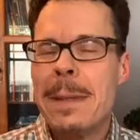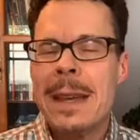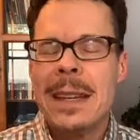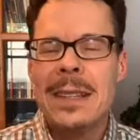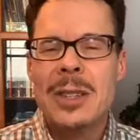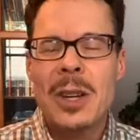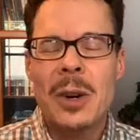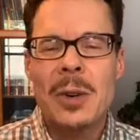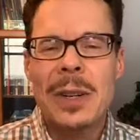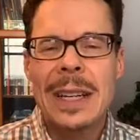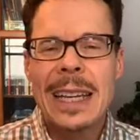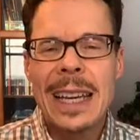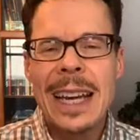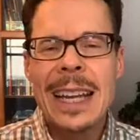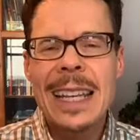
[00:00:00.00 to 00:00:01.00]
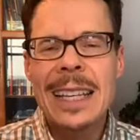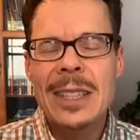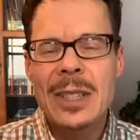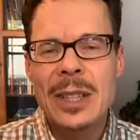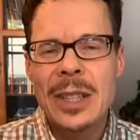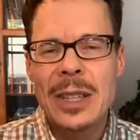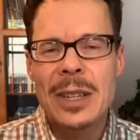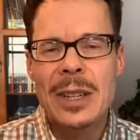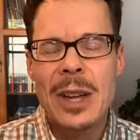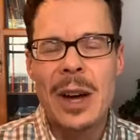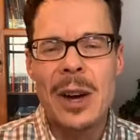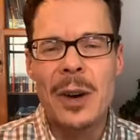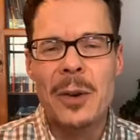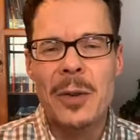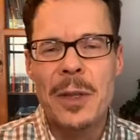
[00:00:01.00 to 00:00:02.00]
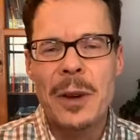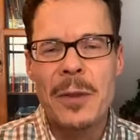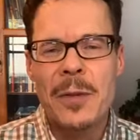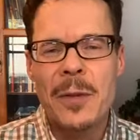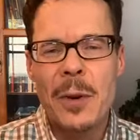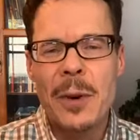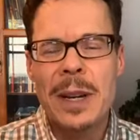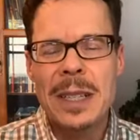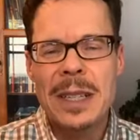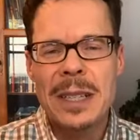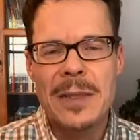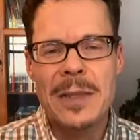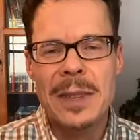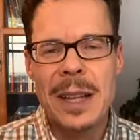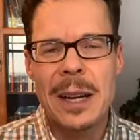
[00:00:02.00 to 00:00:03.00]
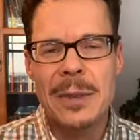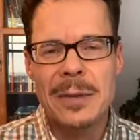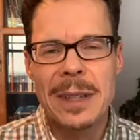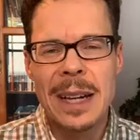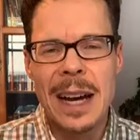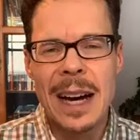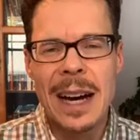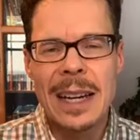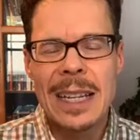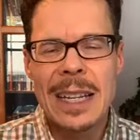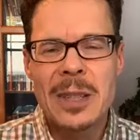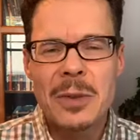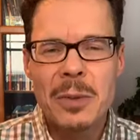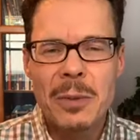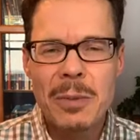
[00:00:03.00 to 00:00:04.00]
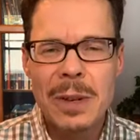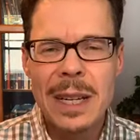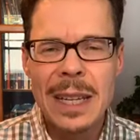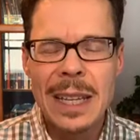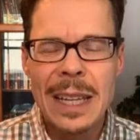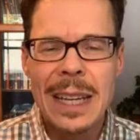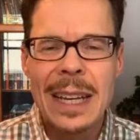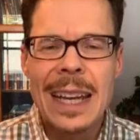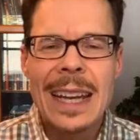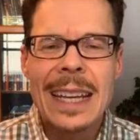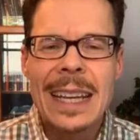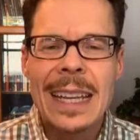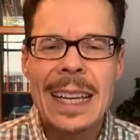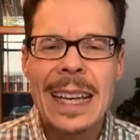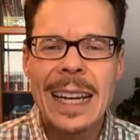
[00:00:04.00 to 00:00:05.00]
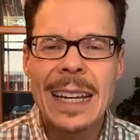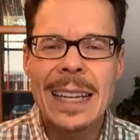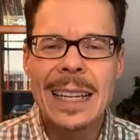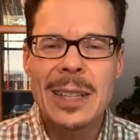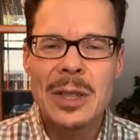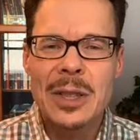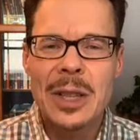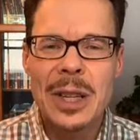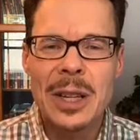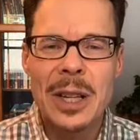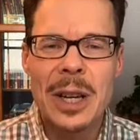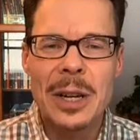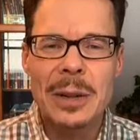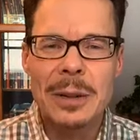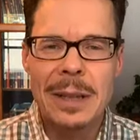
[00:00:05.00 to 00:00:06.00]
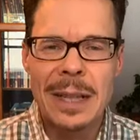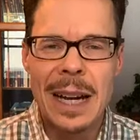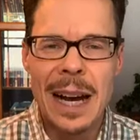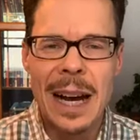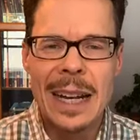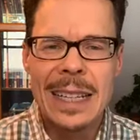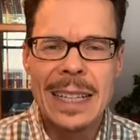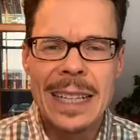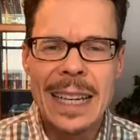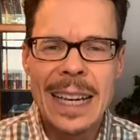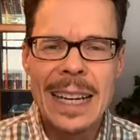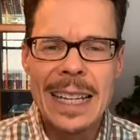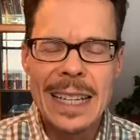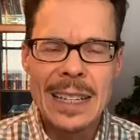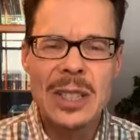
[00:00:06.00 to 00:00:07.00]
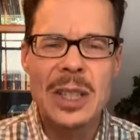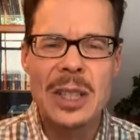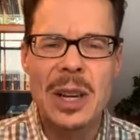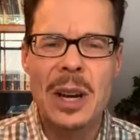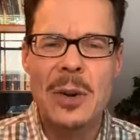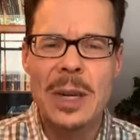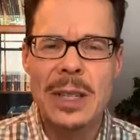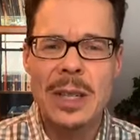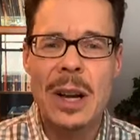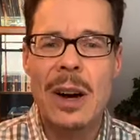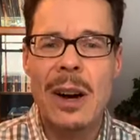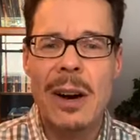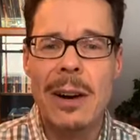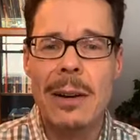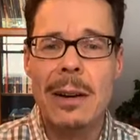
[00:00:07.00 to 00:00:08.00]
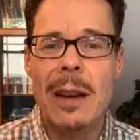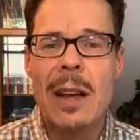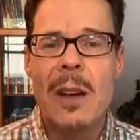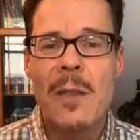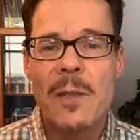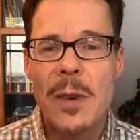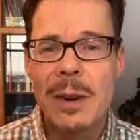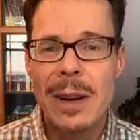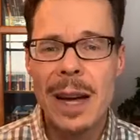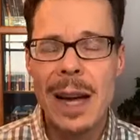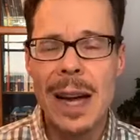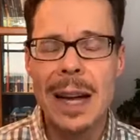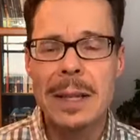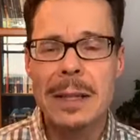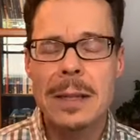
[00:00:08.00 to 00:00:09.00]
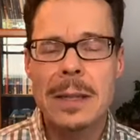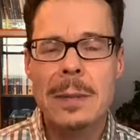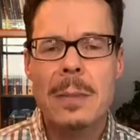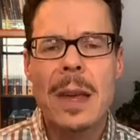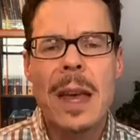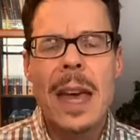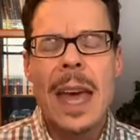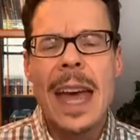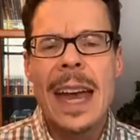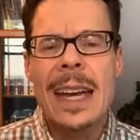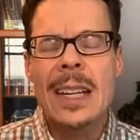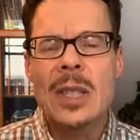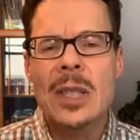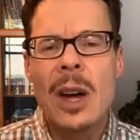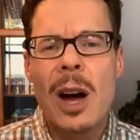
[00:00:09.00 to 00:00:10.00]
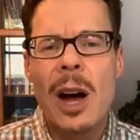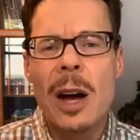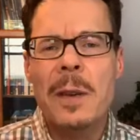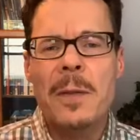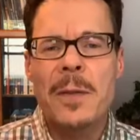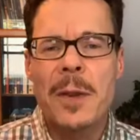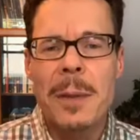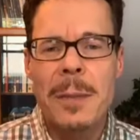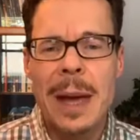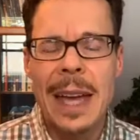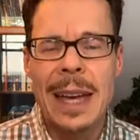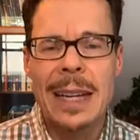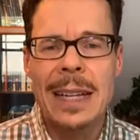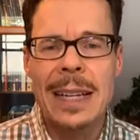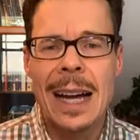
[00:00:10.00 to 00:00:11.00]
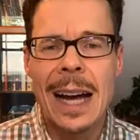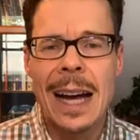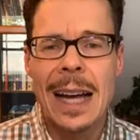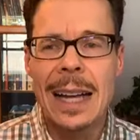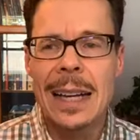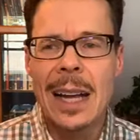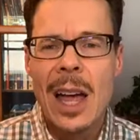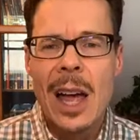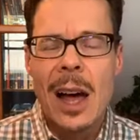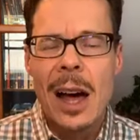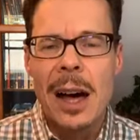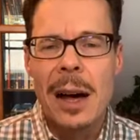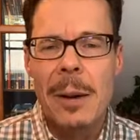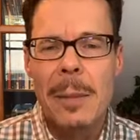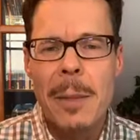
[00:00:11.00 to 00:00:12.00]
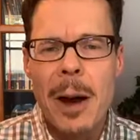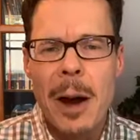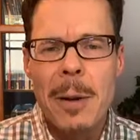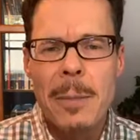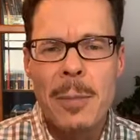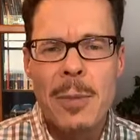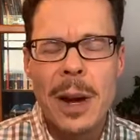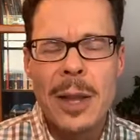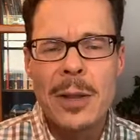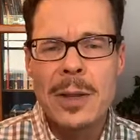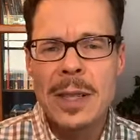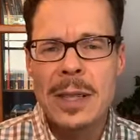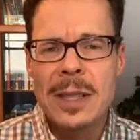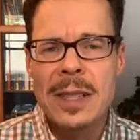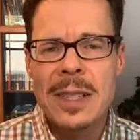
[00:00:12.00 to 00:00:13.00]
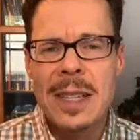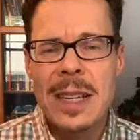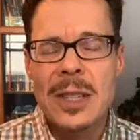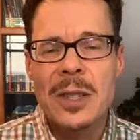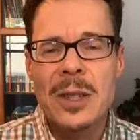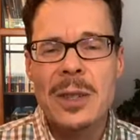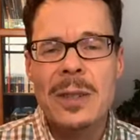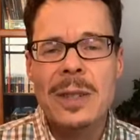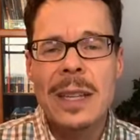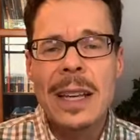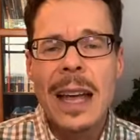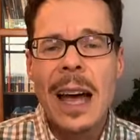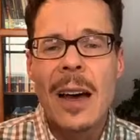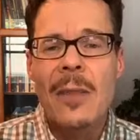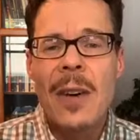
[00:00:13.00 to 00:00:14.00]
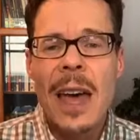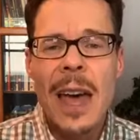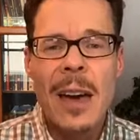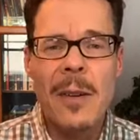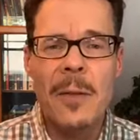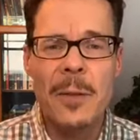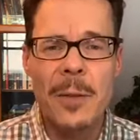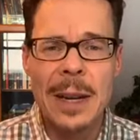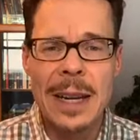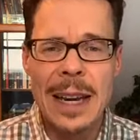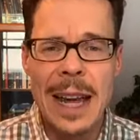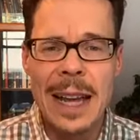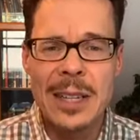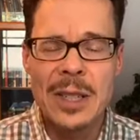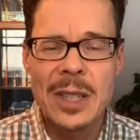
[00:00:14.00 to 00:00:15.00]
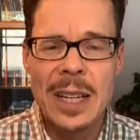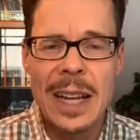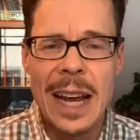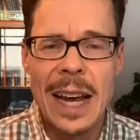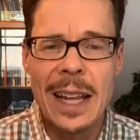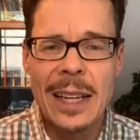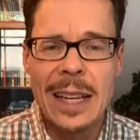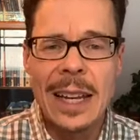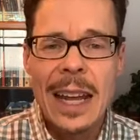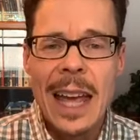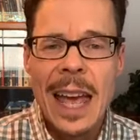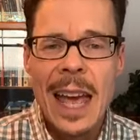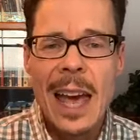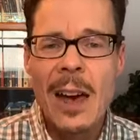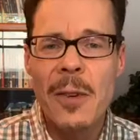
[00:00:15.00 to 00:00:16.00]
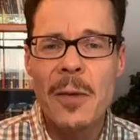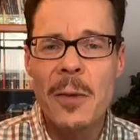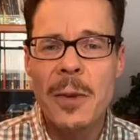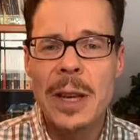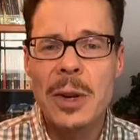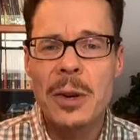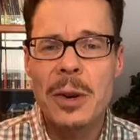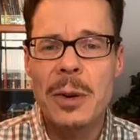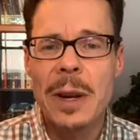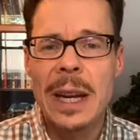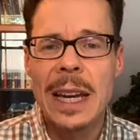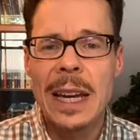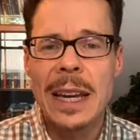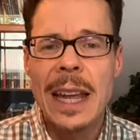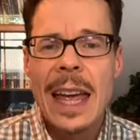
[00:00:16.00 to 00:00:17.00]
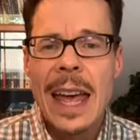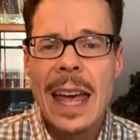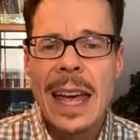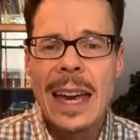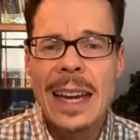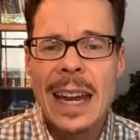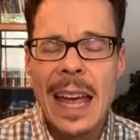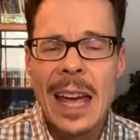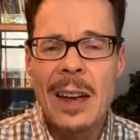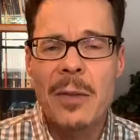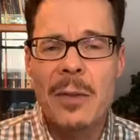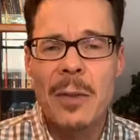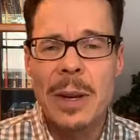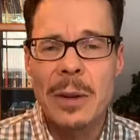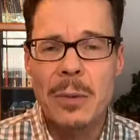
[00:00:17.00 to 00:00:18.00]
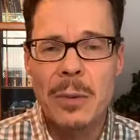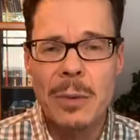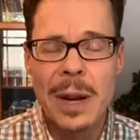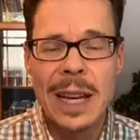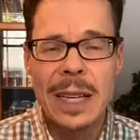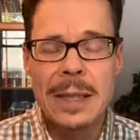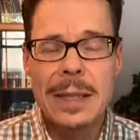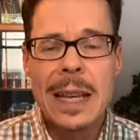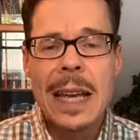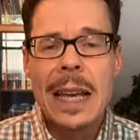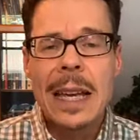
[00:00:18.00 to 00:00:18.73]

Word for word: So getting to know the voice of God is really getting to know God, getting to know His heart for us and His heart for mankind, our brothers and sisters of every nationality, every creed, and every race.